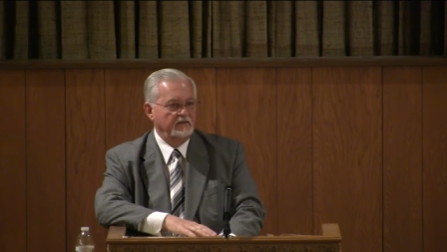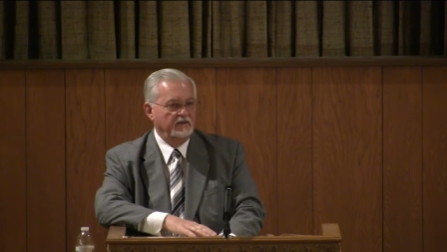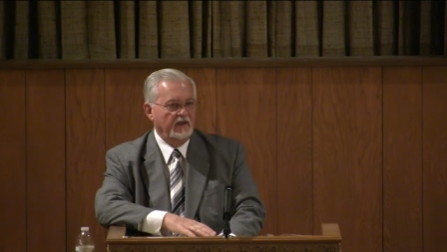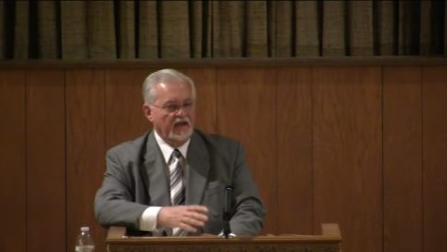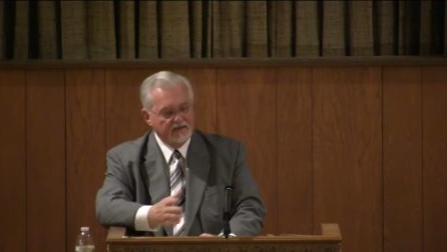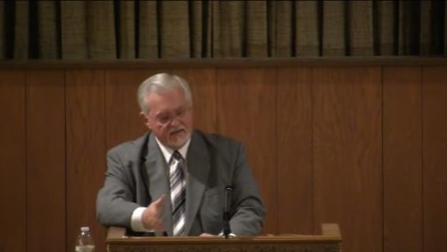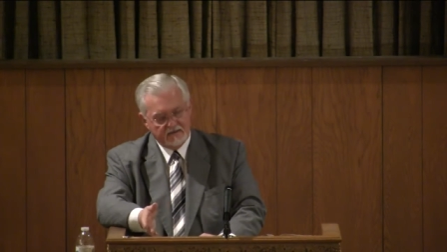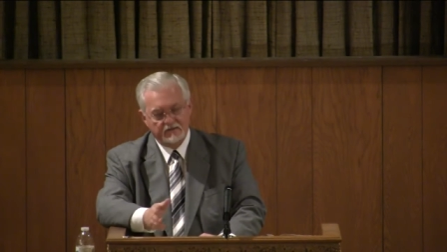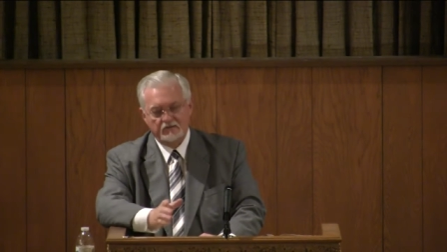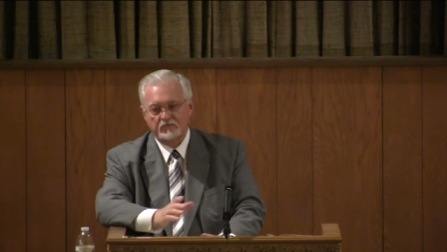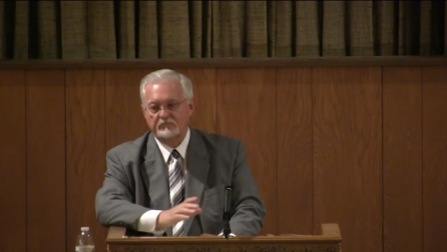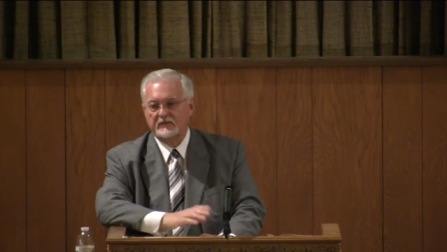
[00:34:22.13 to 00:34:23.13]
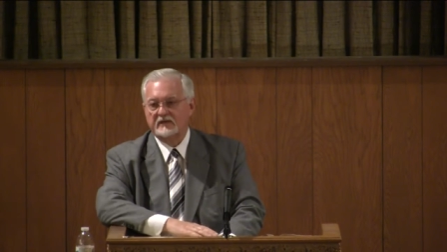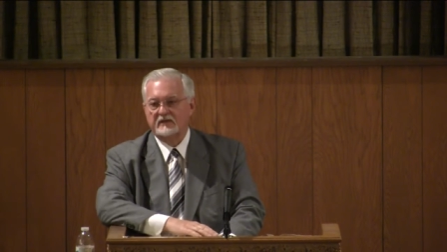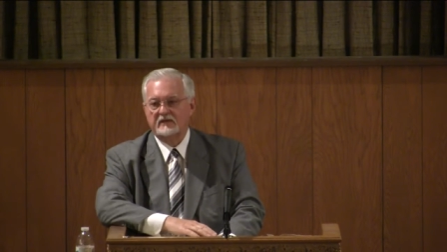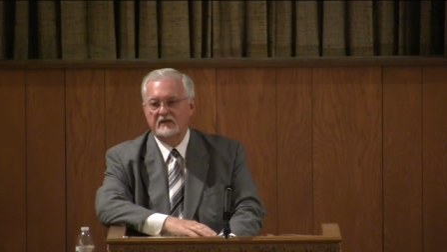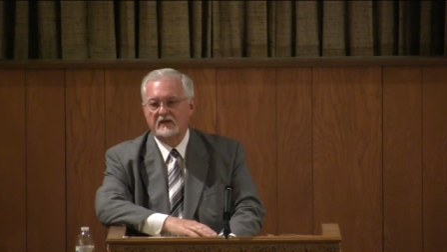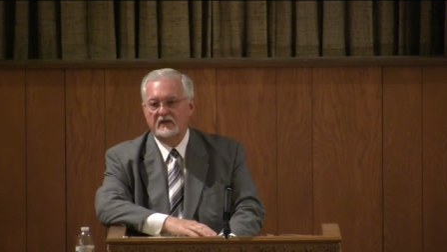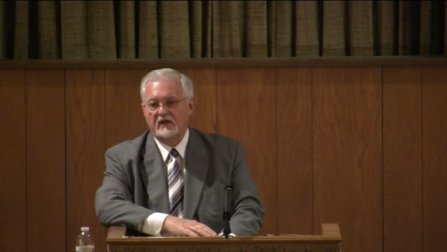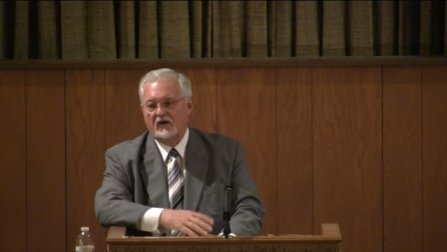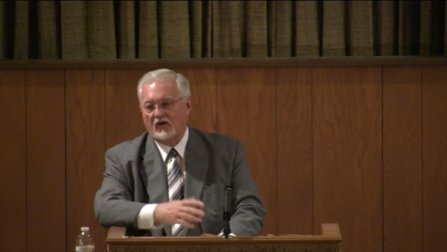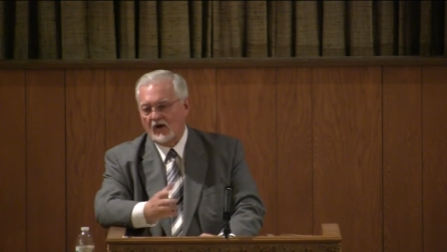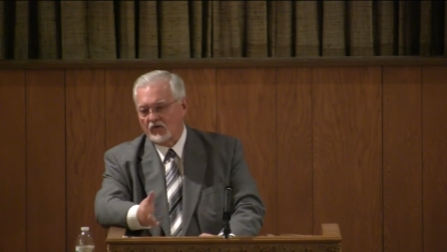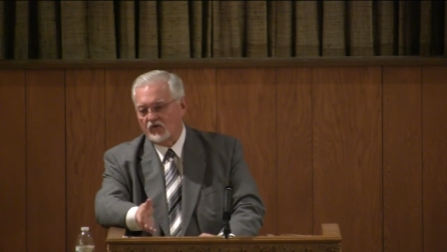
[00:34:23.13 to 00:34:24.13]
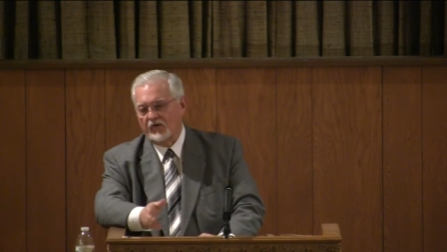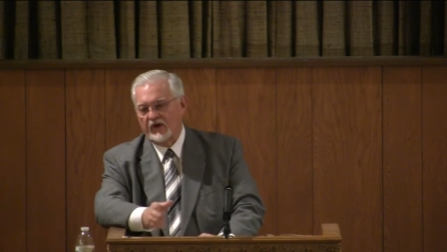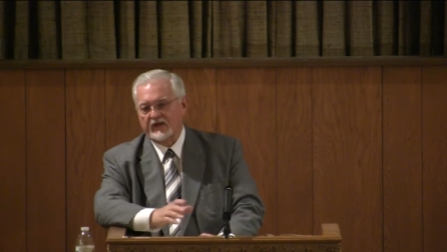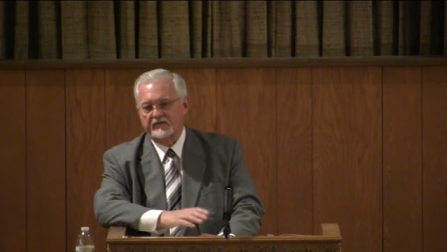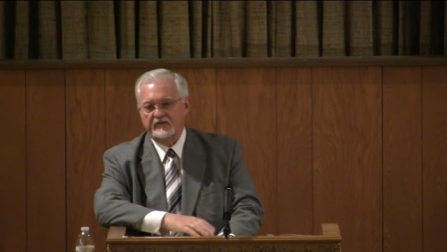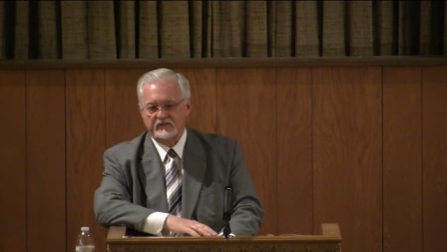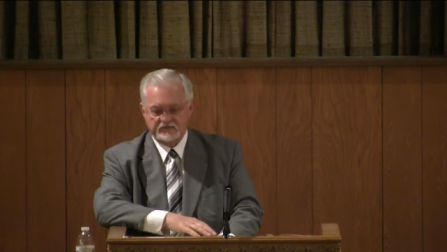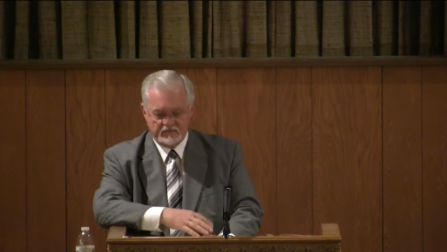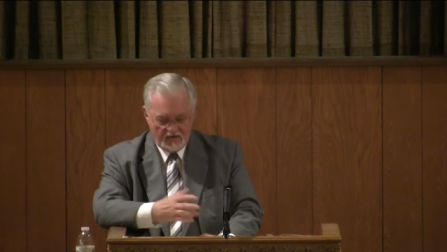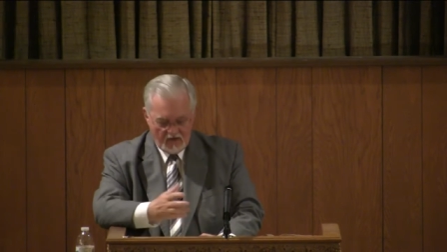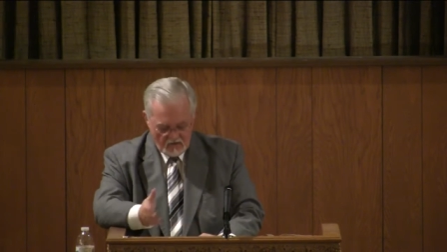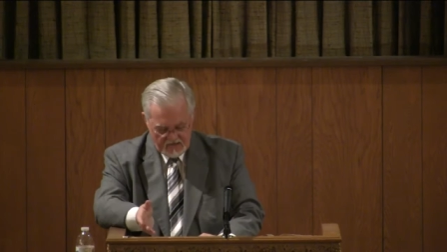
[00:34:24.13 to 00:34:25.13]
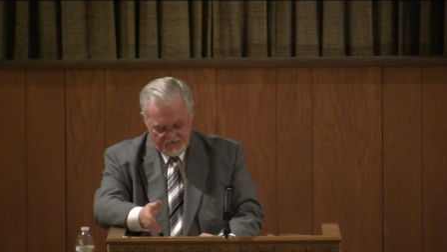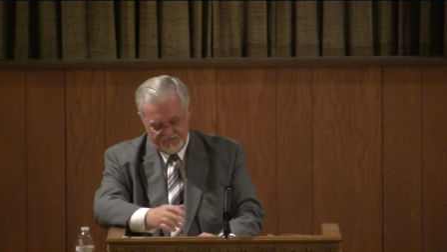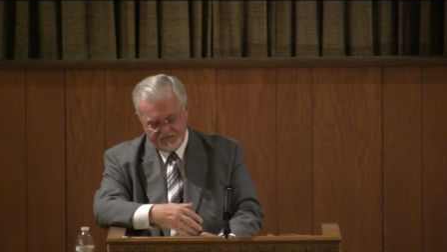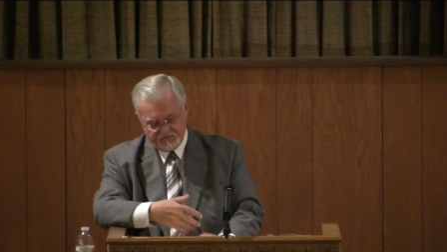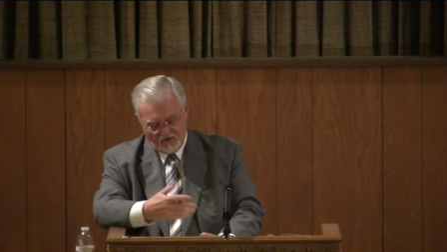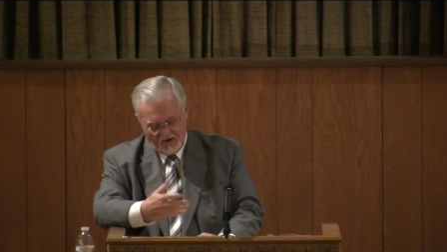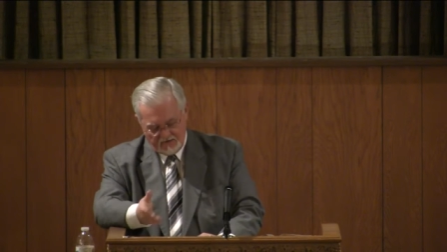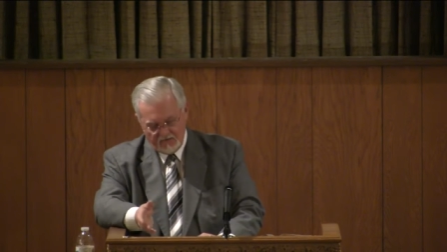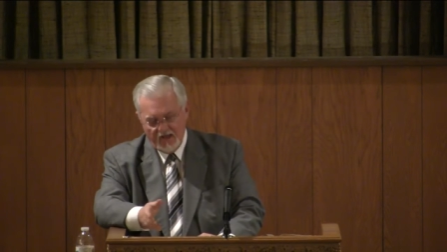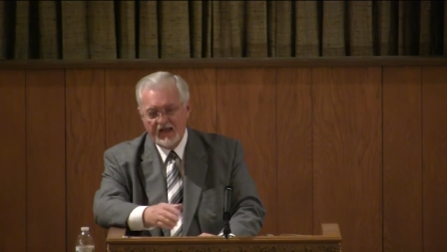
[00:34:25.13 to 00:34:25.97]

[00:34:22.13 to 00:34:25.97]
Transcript: I need to, but or I'll correct this, or I'll get this, or I'll do.